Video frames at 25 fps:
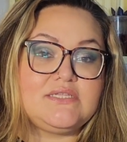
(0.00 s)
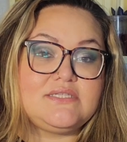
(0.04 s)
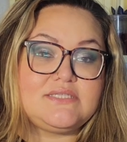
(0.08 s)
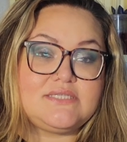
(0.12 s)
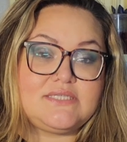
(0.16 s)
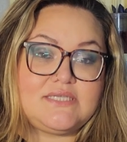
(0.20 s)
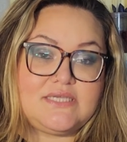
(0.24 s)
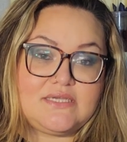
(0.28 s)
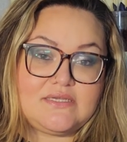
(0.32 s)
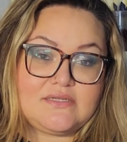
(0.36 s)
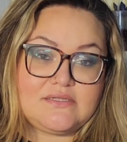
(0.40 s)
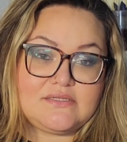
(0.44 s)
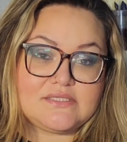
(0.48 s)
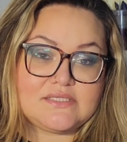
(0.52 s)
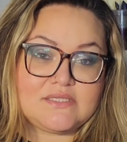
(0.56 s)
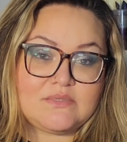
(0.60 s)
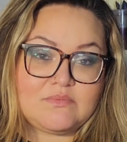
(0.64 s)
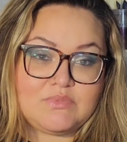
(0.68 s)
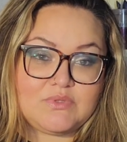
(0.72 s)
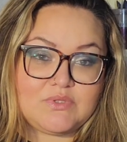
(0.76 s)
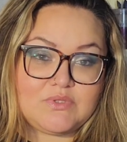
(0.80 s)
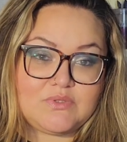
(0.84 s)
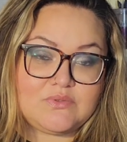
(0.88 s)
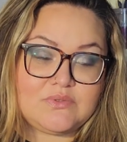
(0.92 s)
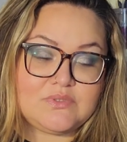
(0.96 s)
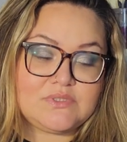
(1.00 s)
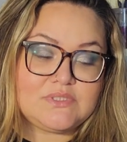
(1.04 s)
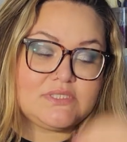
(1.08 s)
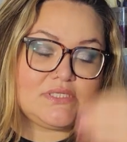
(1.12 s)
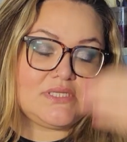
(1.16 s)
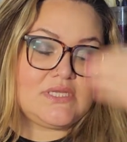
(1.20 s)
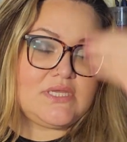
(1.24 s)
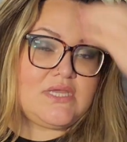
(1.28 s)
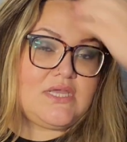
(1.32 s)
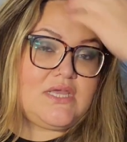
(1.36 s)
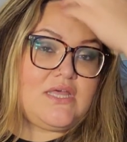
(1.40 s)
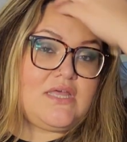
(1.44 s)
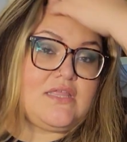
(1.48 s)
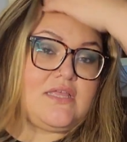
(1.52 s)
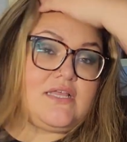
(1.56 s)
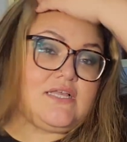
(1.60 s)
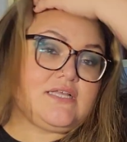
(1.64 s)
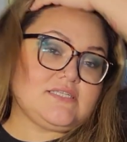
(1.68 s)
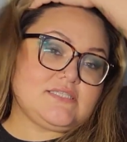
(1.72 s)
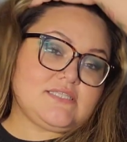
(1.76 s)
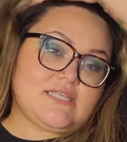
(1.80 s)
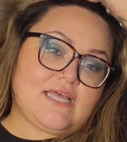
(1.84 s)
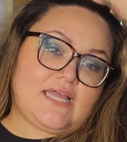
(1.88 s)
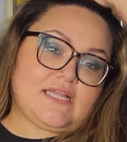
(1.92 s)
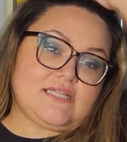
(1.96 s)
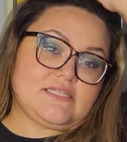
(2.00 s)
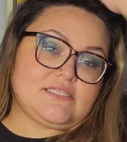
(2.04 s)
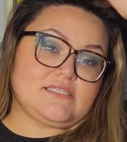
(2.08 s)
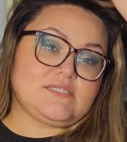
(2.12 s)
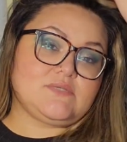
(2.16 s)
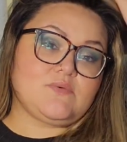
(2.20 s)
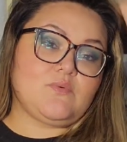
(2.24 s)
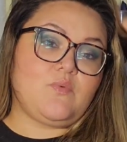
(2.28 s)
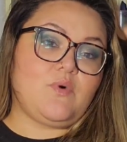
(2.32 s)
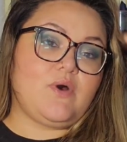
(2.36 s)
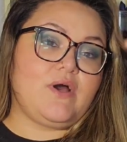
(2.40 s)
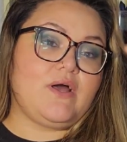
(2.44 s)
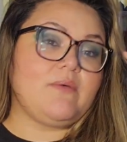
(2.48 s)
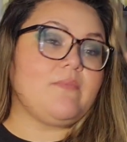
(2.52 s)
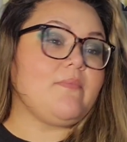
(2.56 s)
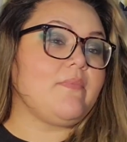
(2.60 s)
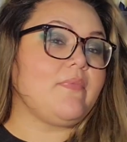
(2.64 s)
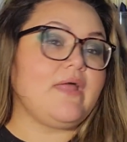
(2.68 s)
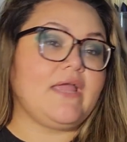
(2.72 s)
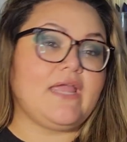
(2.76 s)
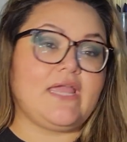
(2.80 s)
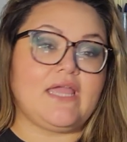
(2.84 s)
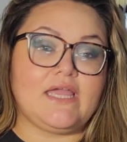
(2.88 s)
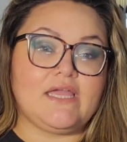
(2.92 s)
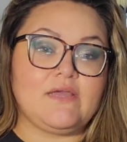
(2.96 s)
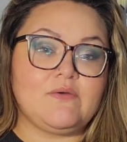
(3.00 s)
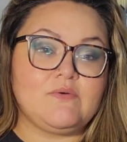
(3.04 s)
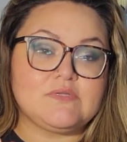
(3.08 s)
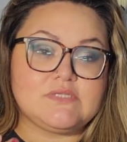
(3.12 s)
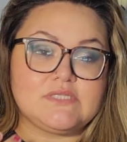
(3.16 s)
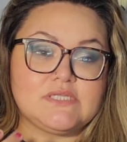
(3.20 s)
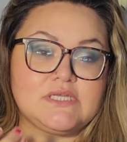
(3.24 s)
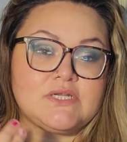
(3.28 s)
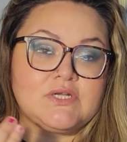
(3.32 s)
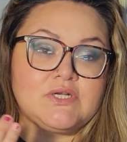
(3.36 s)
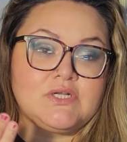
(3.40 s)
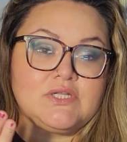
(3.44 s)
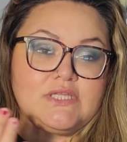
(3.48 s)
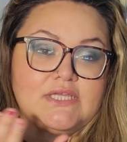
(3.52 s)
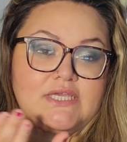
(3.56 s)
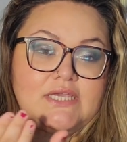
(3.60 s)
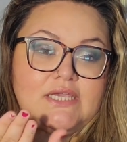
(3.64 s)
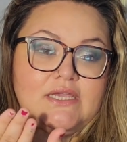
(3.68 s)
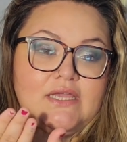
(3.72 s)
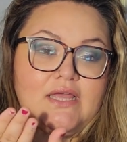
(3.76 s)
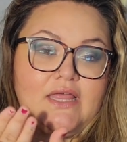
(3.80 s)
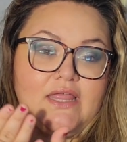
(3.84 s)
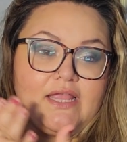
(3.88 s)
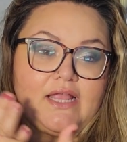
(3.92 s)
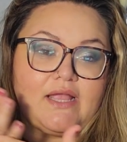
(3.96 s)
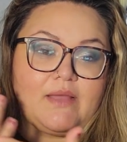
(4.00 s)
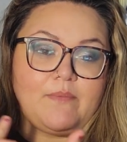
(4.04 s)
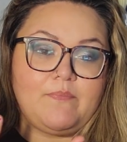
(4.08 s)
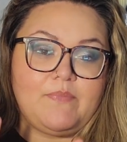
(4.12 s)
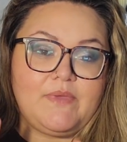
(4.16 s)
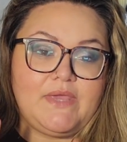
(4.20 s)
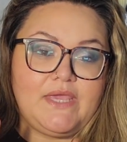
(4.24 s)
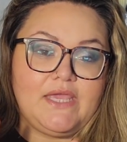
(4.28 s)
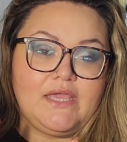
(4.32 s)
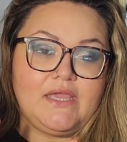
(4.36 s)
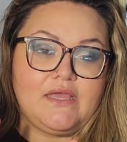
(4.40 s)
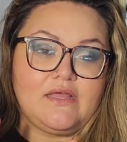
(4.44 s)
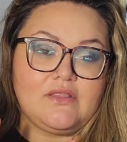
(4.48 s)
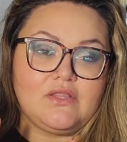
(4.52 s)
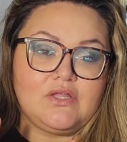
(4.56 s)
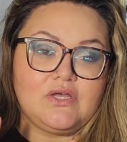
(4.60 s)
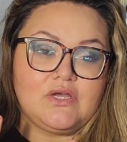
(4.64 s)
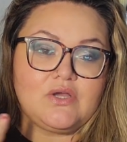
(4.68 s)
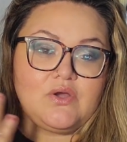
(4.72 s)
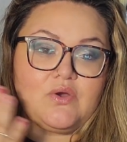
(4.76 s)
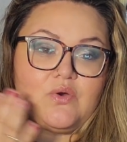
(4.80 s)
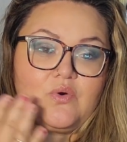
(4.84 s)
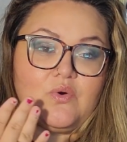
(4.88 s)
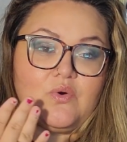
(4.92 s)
teals and blues, because that's what, like, it was literally like a pink look,